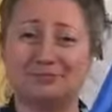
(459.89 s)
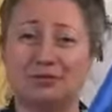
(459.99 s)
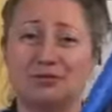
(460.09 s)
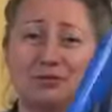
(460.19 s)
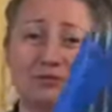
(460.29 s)

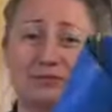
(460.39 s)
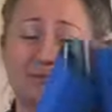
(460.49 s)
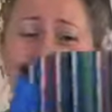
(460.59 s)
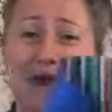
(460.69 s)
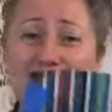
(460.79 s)
roll of
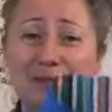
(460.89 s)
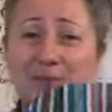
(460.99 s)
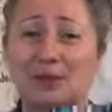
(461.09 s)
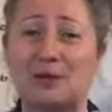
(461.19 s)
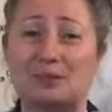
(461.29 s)
wrapping
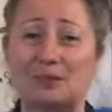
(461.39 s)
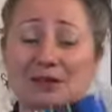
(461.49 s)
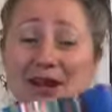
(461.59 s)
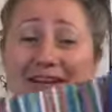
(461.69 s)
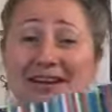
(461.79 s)
paper
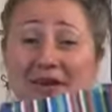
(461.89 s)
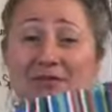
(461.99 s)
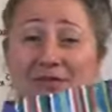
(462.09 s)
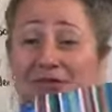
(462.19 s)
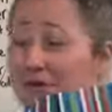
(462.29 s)
that I
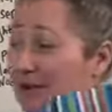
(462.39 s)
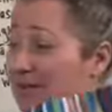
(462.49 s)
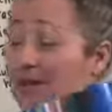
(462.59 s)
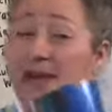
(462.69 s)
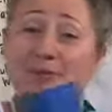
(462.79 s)
never thought
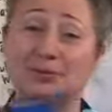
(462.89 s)
that I